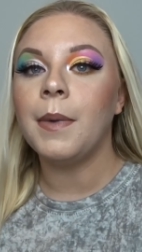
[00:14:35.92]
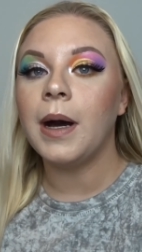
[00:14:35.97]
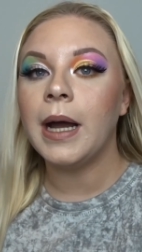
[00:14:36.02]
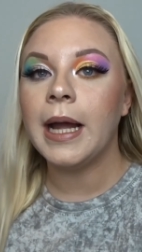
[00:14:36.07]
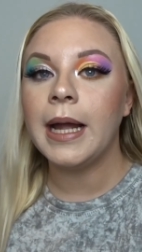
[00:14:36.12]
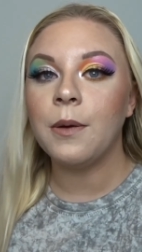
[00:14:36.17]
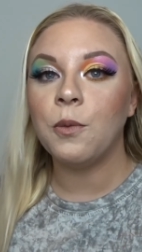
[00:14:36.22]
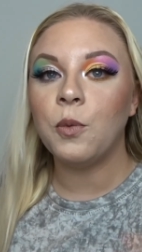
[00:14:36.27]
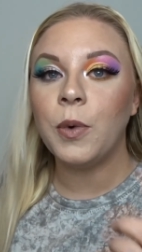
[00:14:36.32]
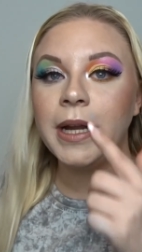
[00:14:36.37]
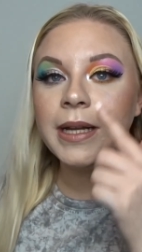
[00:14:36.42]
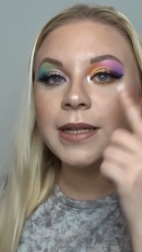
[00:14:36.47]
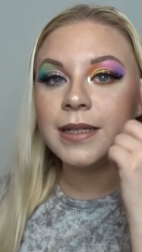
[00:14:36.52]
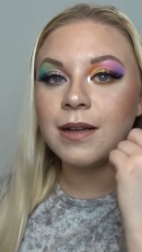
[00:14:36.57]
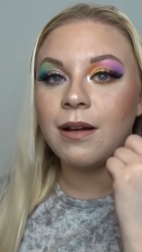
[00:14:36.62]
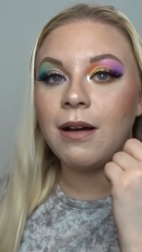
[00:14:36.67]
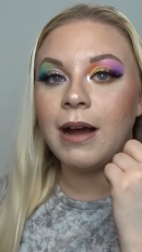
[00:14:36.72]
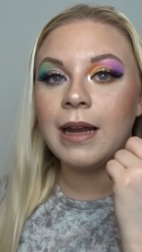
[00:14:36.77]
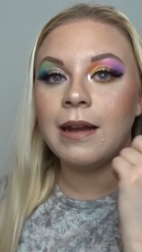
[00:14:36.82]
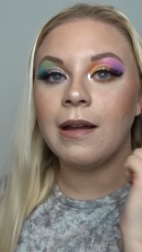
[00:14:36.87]
My
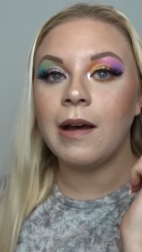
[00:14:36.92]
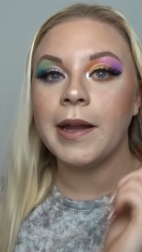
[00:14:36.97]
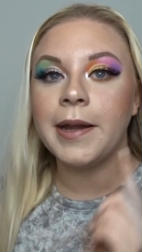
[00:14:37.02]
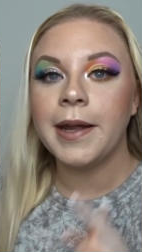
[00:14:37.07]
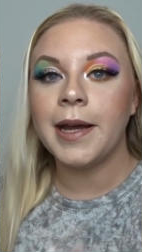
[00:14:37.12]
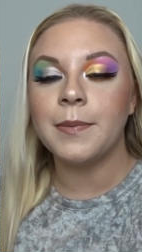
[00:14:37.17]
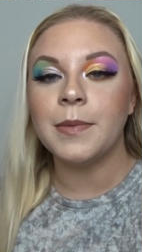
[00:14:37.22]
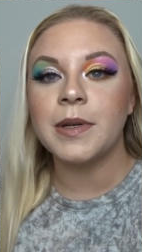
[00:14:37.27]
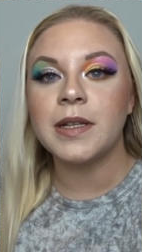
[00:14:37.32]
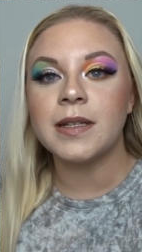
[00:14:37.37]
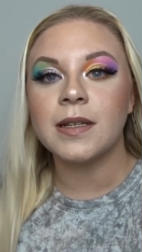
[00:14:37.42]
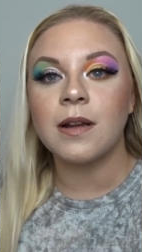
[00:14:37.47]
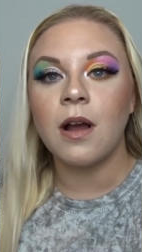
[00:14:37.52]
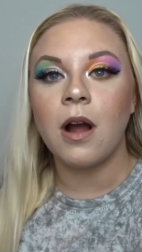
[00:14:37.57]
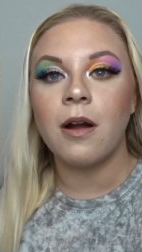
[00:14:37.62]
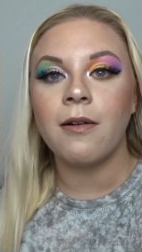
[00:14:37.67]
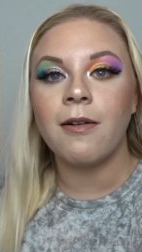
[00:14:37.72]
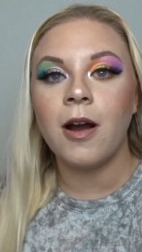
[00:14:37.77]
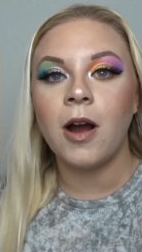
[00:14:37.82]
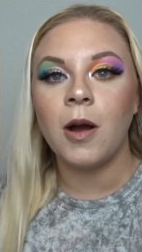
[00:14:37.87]
winged eyeliner and
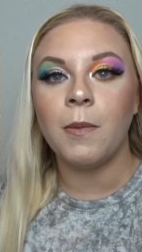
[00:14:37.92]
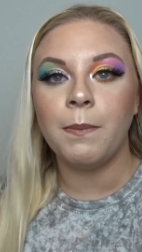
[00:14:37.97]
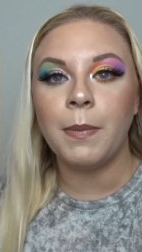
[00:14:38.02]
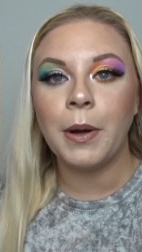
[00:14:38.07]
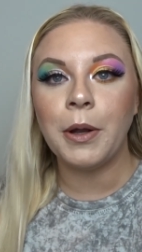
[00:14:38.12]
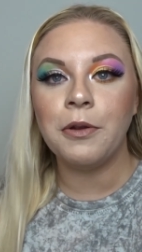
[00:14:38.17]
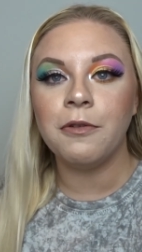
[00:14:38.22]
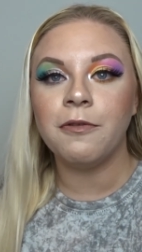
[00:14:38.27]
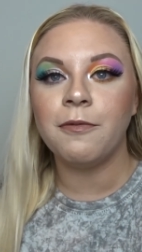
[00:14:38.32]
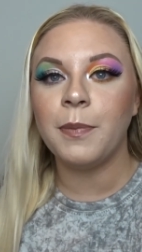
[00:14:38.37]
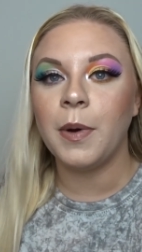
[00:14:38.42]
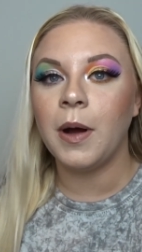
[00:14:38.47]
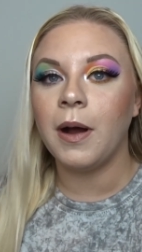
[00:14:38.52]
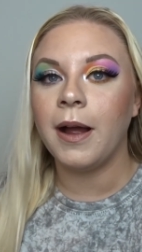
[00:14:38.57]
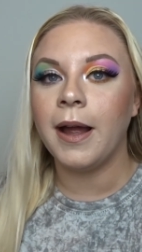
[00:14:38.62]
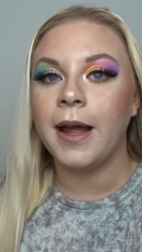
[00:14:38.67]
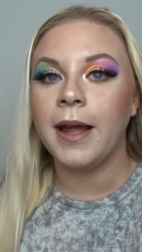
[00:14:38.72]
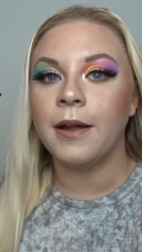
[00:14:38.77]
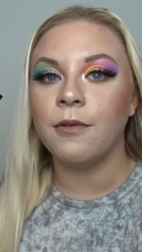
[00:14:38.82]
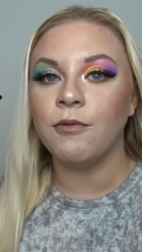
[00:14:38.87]
mascara are both
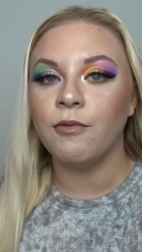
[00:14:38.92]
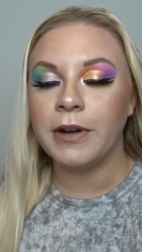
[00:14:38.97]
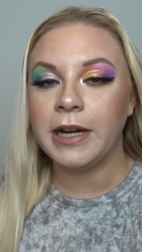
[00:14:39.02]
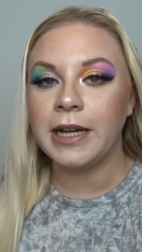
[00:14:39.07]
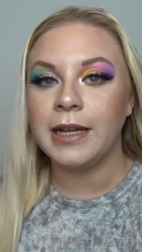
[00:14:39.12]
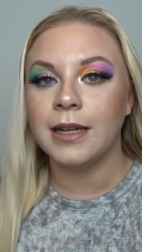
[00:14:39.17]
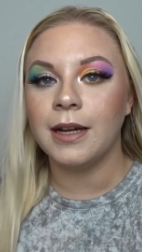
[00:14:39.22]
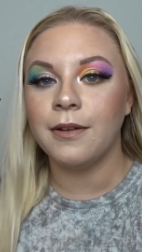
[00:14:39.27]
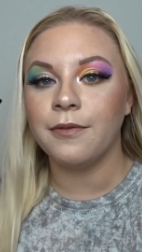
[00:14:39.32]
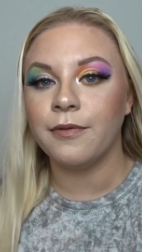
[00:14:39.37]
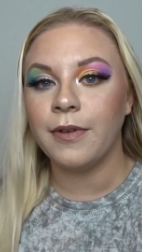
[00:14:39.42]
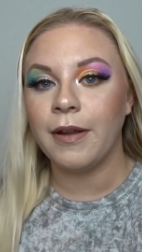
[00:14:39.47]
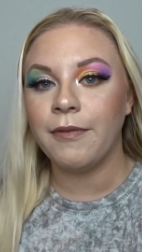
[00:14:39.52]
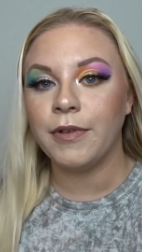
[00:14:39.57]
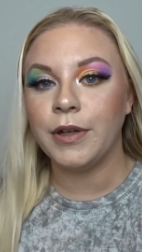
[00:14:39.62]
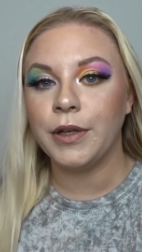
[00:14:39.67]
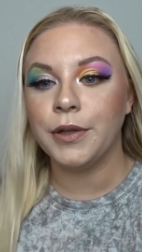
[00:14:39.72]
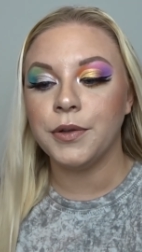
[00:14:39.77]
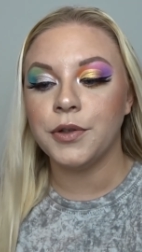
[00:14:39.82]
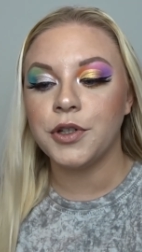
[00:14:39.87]
by Relove
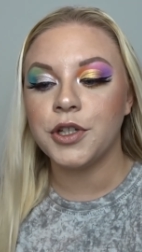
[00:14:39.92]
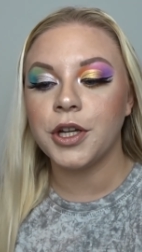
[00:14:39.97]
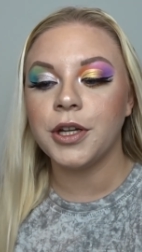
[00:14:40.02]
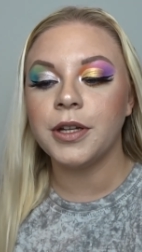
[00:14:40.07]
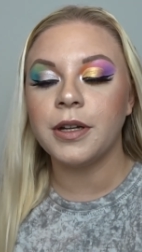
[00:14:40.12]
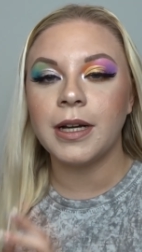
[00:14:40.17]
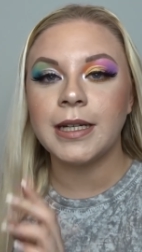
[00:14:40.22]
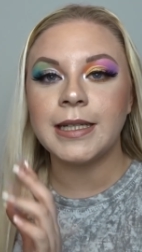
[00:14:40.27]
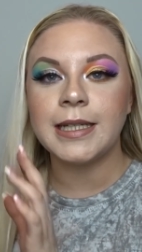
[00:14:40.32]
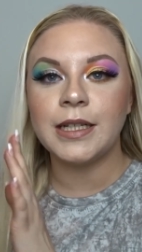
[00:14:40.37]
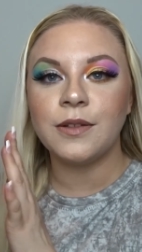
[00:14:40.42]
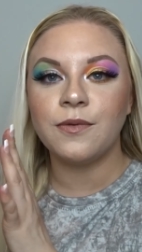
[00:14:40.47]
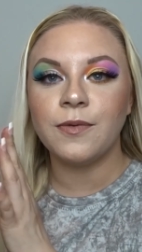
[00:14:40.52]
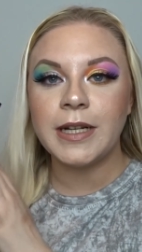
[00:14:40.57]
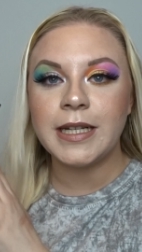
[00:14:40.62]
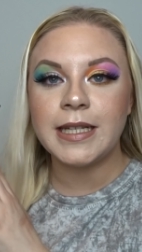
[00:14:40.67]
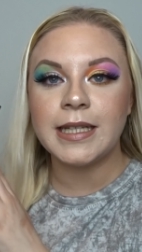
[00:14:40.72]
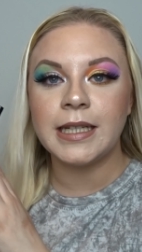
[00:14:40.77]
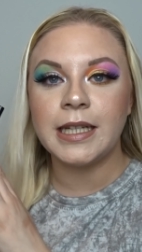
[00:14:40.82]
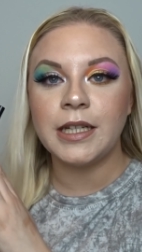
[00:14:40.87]
Revolution. I did
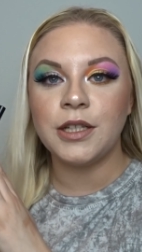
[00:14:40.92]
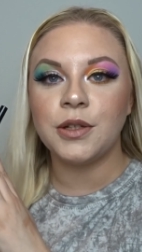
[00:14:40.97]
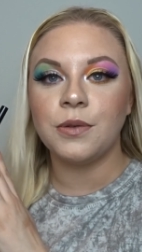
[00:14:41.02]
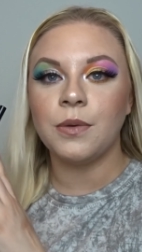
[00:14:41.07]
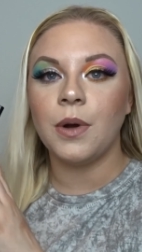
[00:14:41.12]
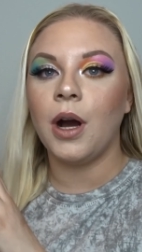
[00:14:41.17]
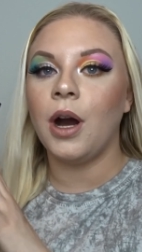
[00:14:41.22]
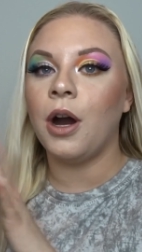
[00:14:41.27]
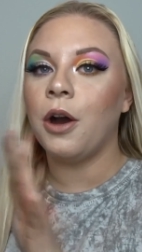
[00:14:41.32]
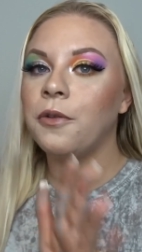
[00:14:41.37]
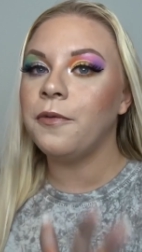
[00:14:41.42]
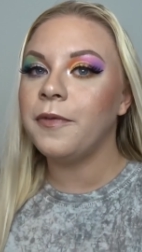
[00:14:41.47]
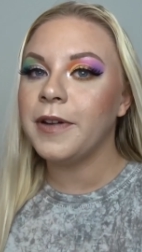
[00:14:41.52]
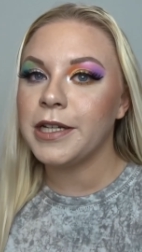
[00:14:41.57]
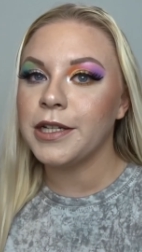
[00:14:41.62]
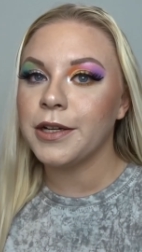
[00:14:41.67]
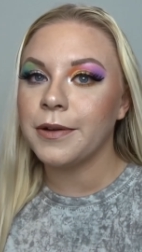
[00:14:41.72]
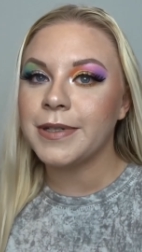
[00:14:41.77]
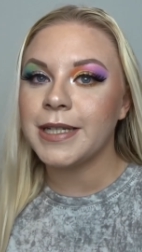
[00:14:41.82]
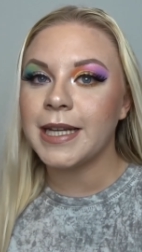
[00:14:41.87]
recently do a whole
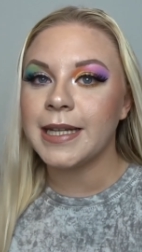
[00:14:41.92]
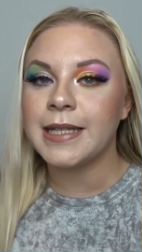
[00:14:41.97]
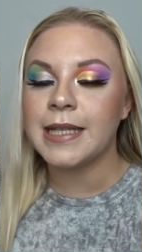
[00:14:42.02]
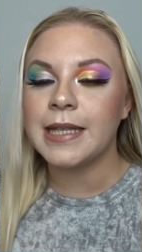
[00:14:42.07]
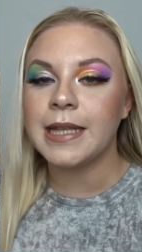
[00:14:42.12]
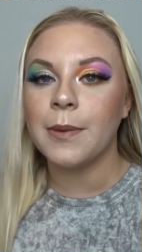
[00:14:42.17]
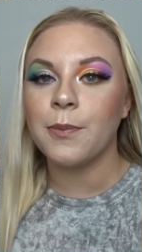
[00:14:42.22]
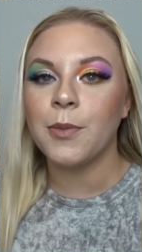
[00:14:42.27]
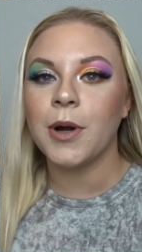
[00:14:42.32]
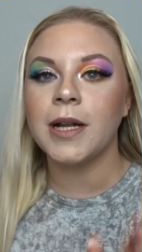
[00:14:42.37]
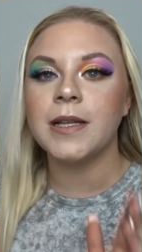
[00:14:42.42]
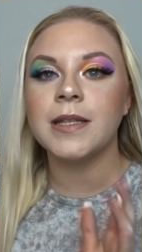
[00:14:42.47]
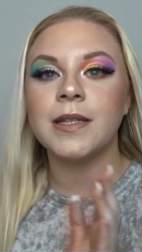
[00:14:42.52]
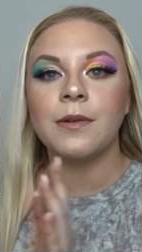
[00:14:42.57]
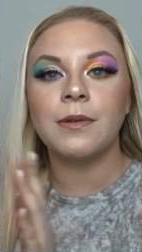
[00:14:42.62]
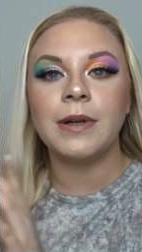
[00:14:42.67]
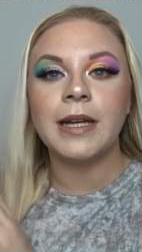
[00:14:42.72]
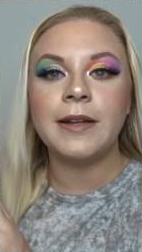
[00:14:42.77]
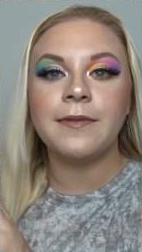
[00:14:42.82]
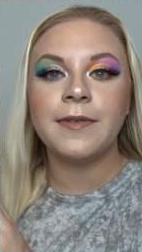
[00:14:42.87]
video testing that brand,
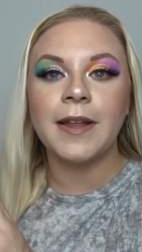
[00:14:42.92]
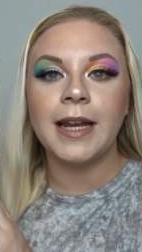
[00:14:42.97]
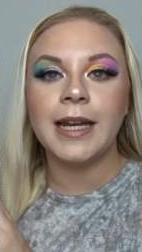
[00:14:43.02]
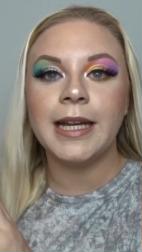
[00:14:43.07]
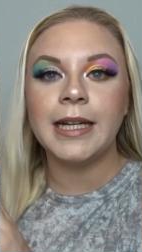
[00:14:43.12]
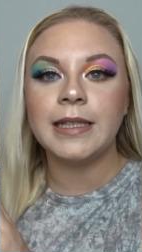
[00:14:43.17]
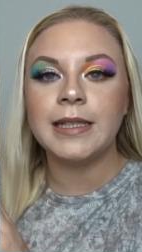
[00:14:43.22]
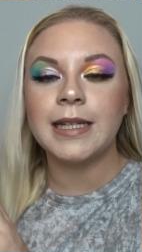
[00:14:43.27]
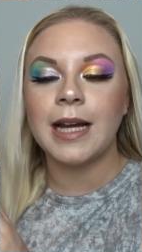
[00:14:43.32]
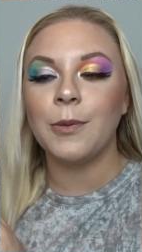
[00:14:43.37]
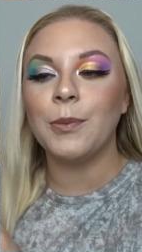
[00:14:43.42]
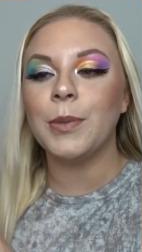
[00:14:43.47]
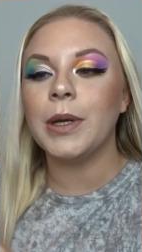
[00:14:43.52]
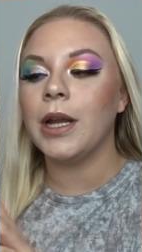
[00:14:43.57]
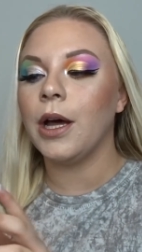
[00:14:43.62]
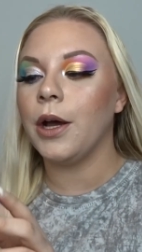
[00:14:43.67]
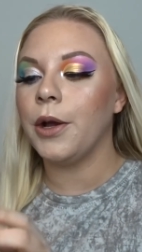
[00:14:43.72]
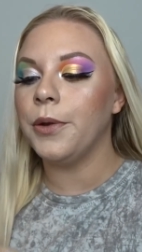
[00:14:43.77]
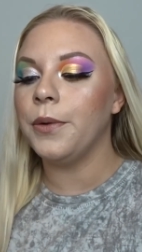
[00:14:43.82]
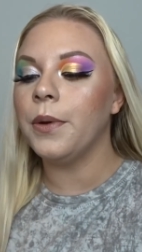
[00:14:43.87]
so I'll leave that link down
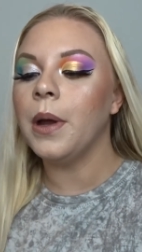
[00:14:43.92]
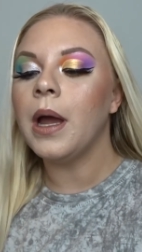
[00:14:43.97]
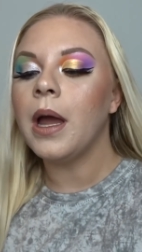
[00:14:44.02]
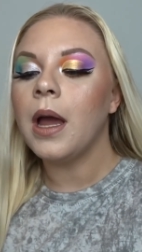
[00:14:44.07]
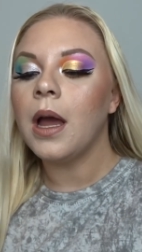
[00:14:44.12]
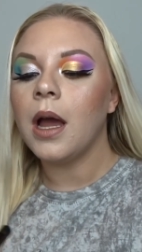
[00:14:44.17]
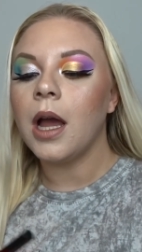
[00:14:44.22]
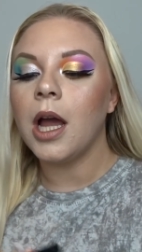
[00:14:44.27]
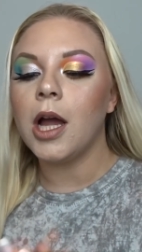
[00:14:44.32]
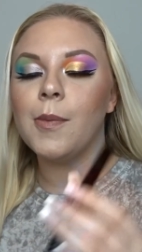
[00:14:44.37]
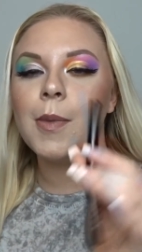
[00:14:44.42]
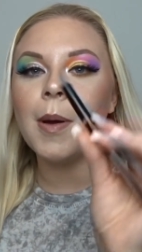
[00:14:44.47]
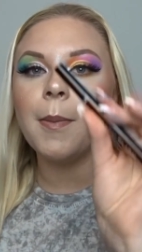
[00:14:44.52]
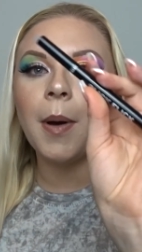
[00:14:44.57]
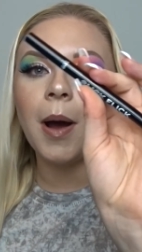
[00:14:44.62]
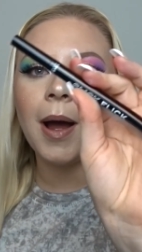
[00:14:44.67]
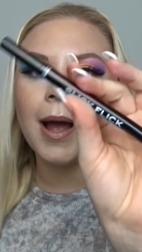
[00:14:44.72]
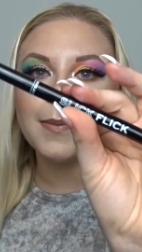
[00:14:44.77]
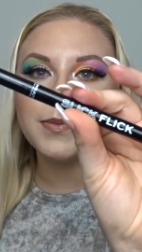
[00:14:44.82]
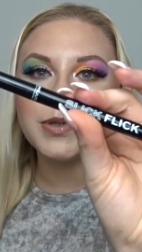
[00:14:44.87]
below. Um,
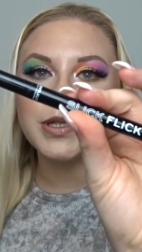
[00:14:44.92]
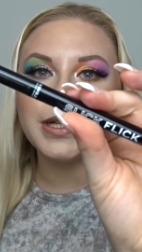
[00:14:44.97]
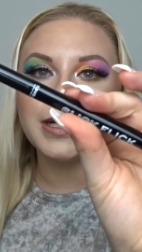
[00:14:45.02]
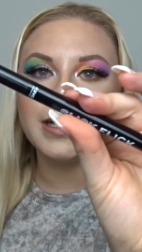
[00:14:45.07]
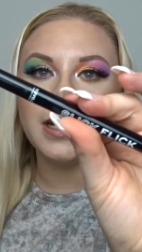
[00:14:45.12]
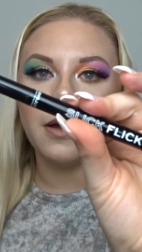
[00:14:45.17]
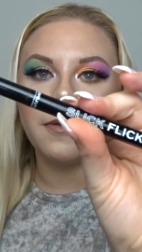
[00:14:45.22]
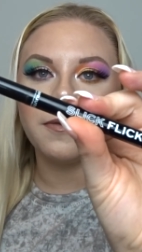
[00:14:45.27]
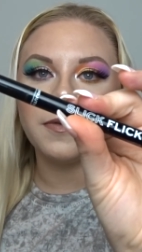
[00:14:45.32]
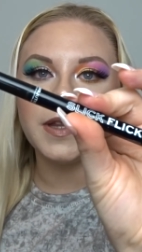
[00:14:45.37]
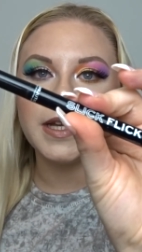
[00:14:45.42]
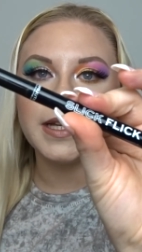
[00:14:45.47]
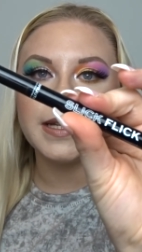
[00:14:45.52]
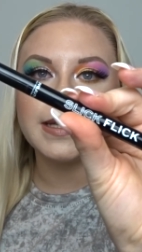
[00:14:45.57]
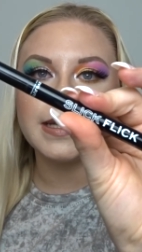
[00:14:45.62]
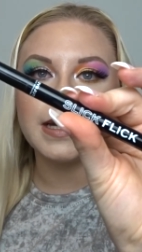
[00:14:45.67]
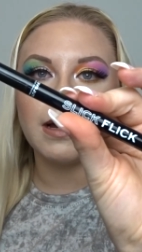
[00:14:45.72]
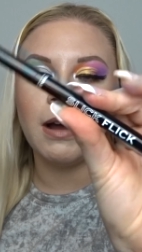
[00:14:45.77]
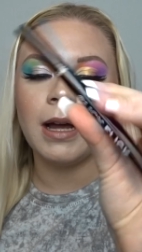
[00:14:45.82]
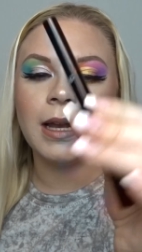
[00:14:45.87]
but I absolutely love
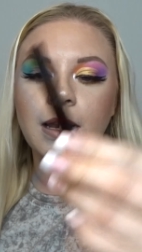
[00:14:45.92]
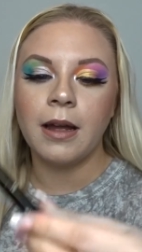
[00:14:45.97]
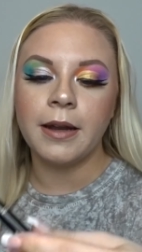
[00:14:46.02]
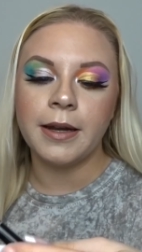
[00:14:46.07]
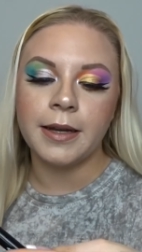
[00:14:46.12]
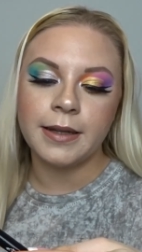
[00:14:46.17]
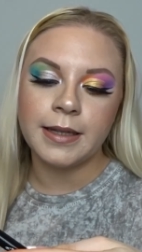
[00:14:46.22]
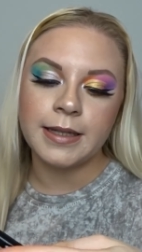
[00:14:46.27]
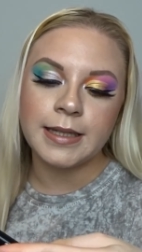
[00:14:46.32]
this eyeliner.